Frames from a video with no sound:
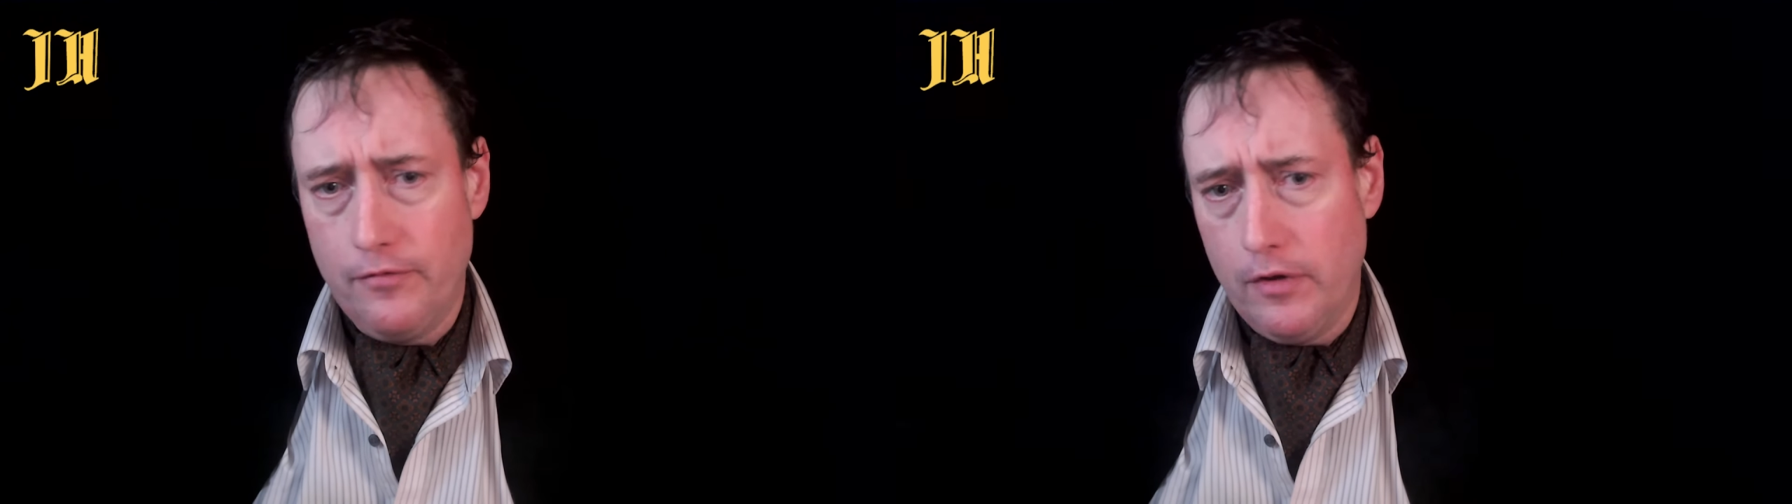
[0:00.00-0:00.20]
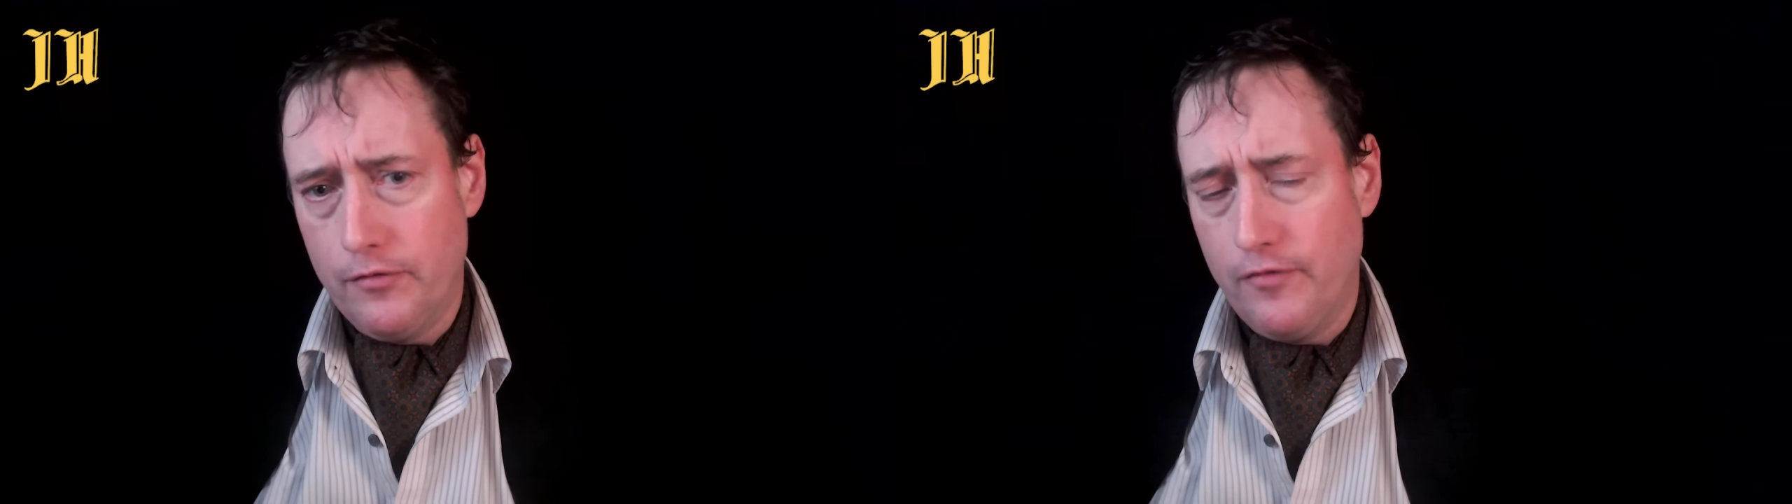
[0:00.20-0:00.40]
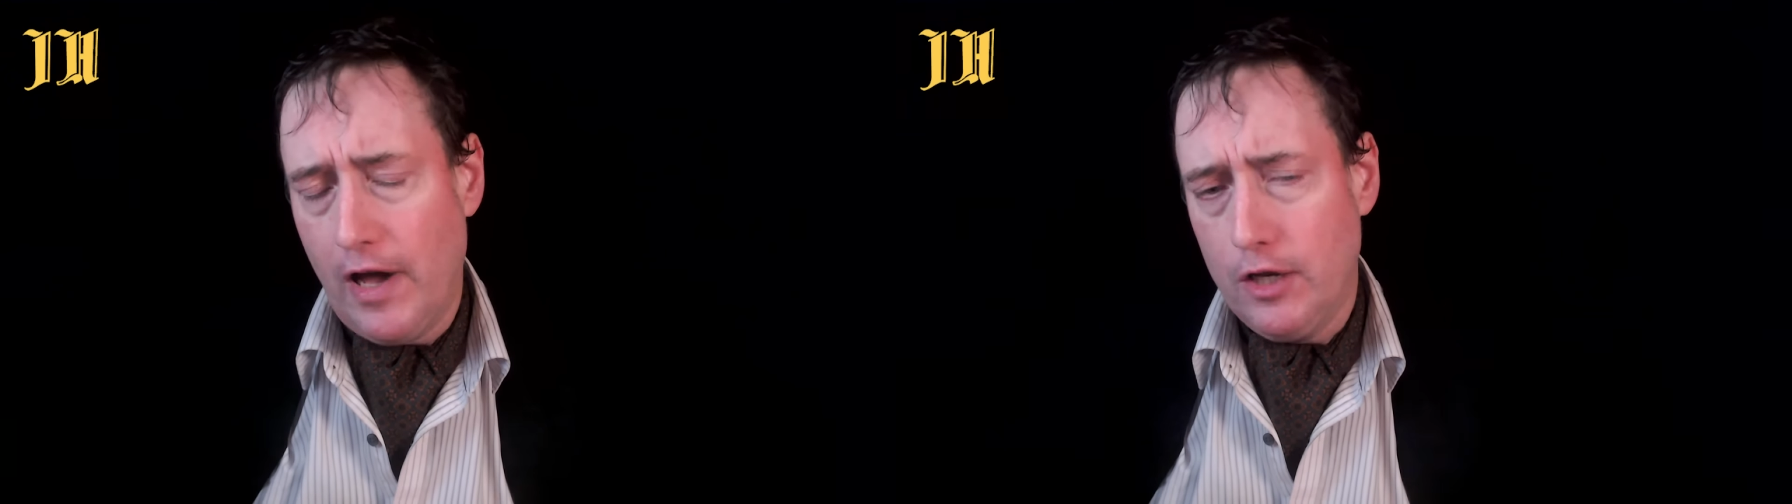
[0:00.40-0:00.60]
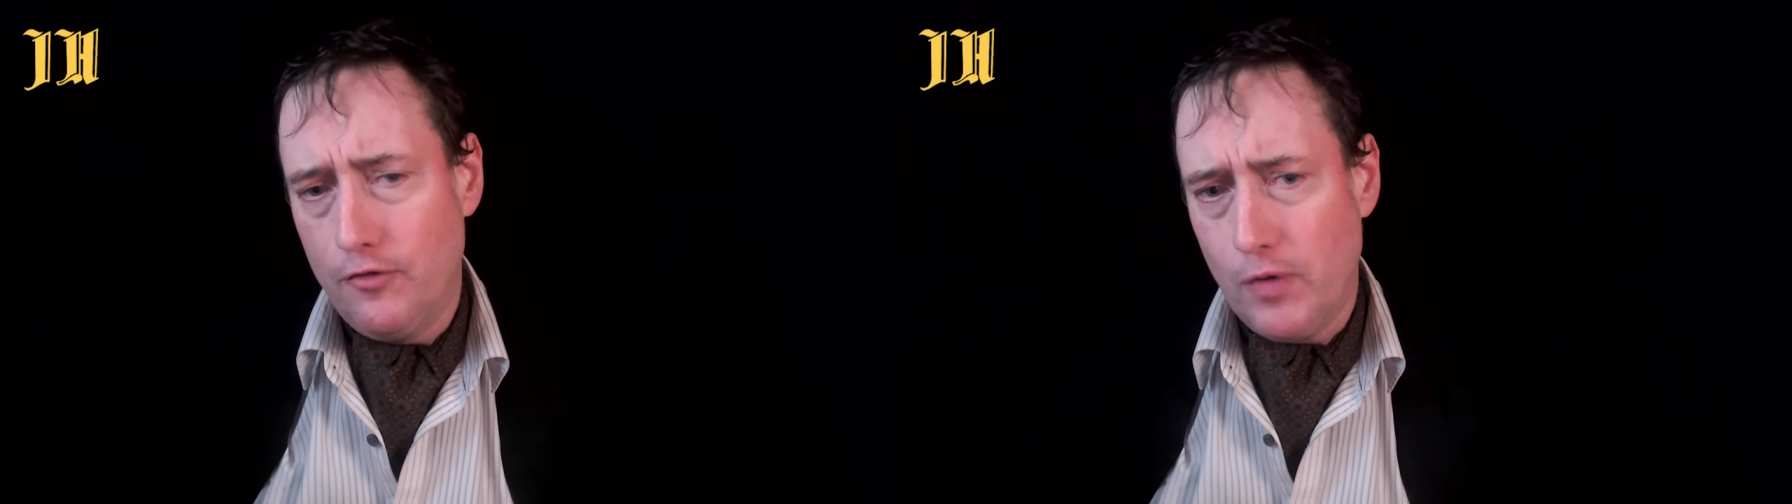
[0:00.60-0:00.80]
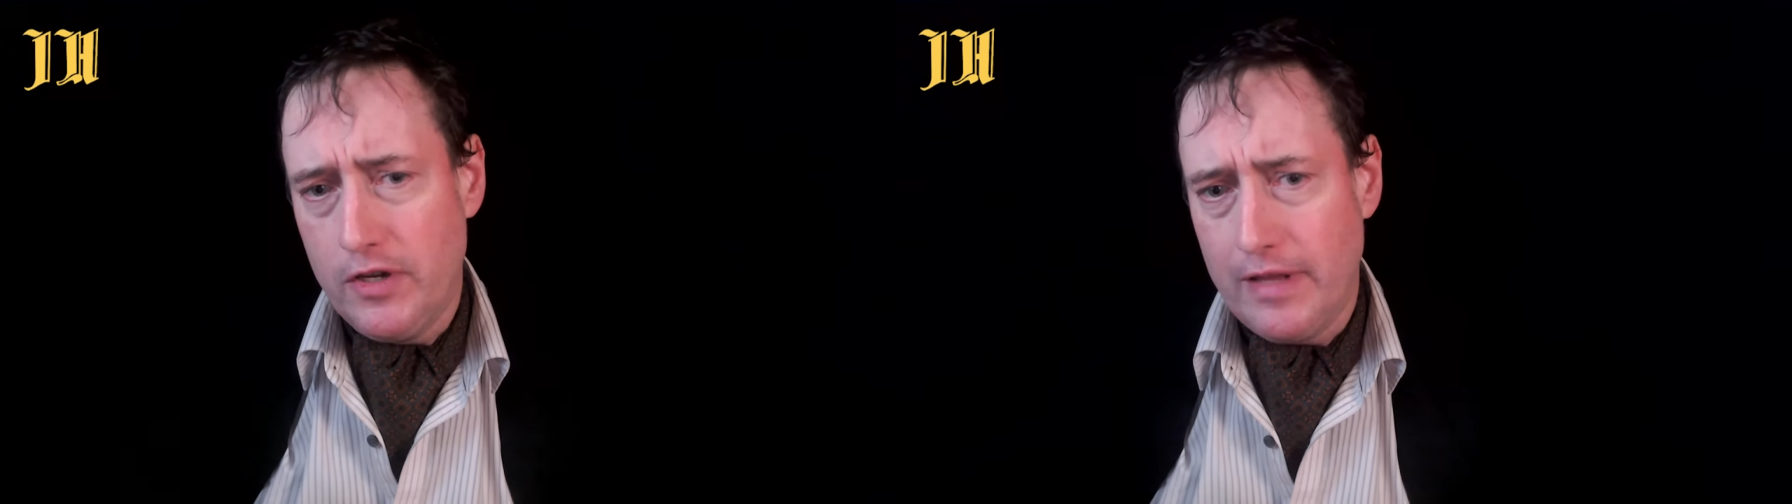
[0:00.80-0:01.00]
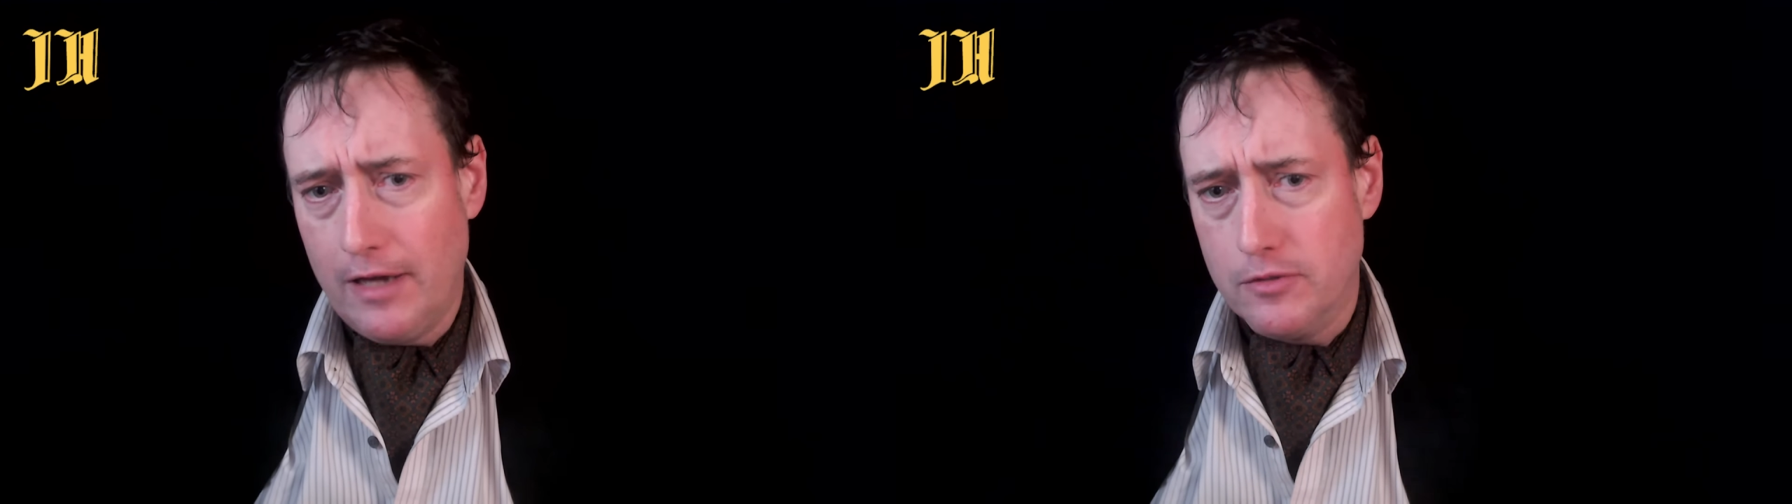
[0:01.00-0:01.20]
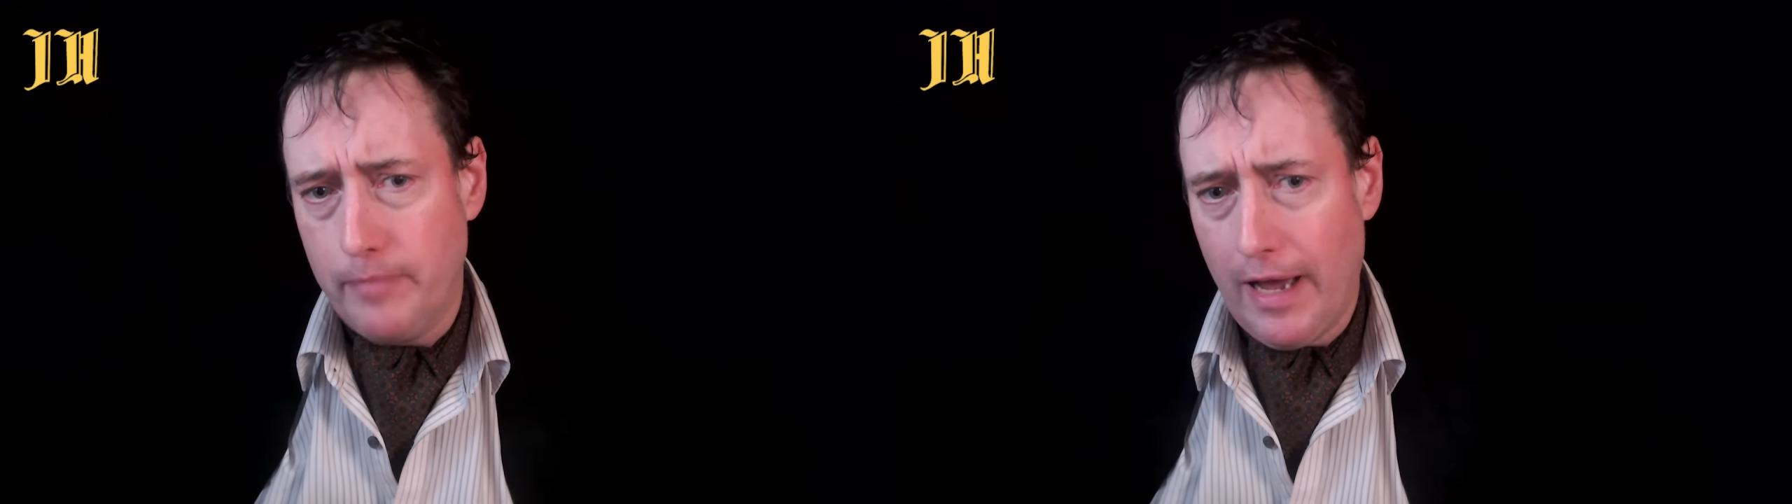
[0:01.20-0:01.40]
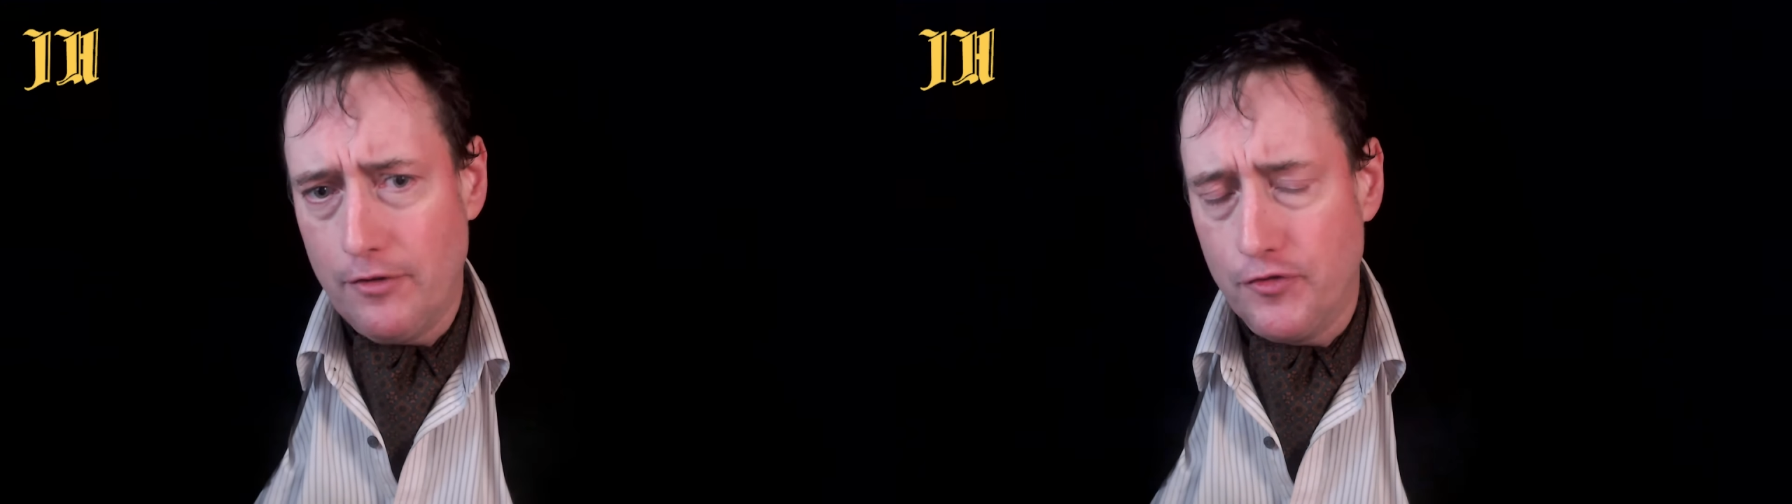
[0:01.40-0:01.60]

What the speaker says: the value of £20,000